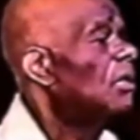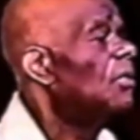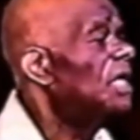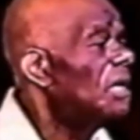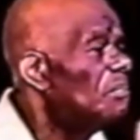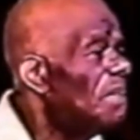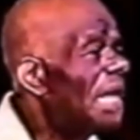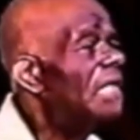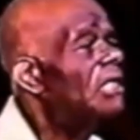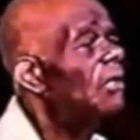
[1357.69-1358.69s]
Read the
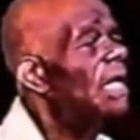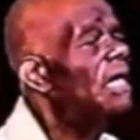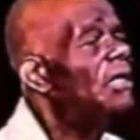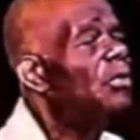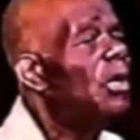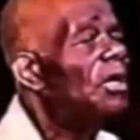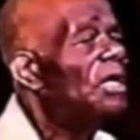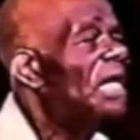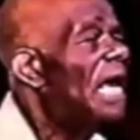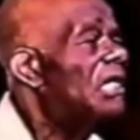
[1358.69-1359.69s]
Mediterranean
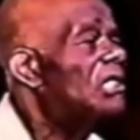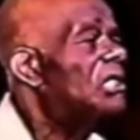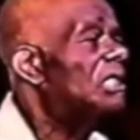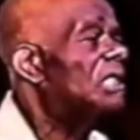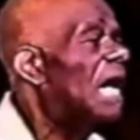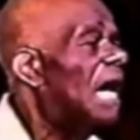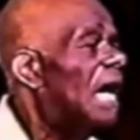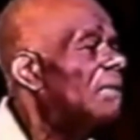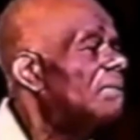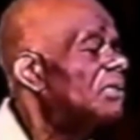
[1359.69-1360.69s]
world in ancient
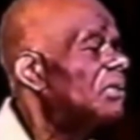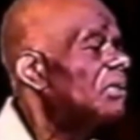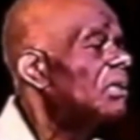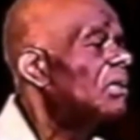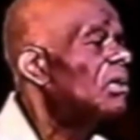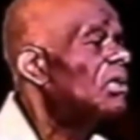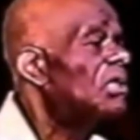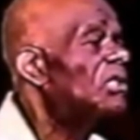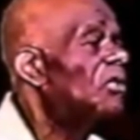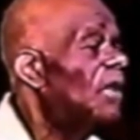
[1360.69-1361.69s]
times.
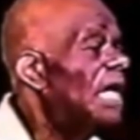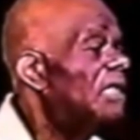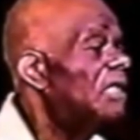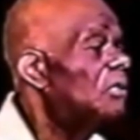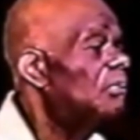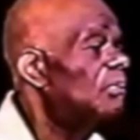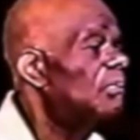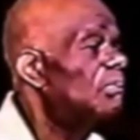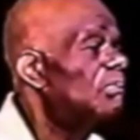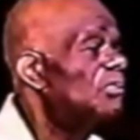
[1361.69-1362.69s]
She's a racist,
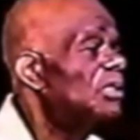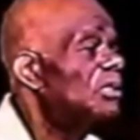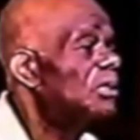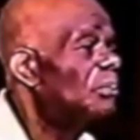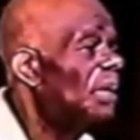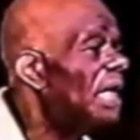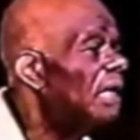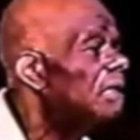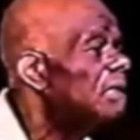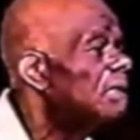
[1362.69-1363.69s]

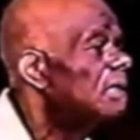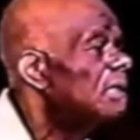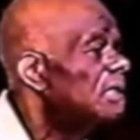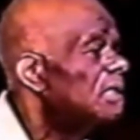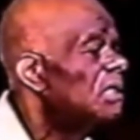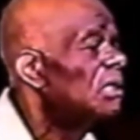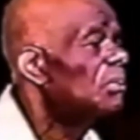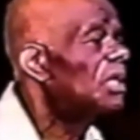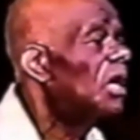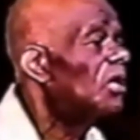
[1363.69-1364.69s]
bigger,
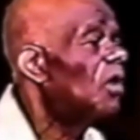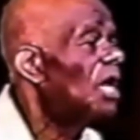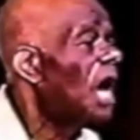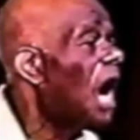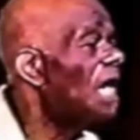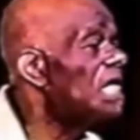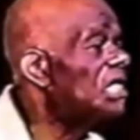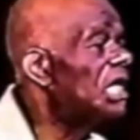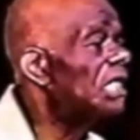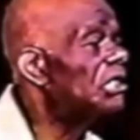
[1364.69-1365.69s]
but her
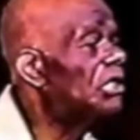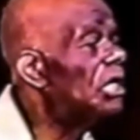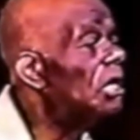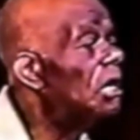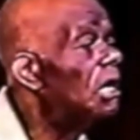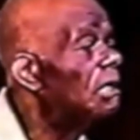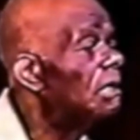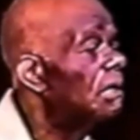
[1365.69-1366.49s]
chronology is good.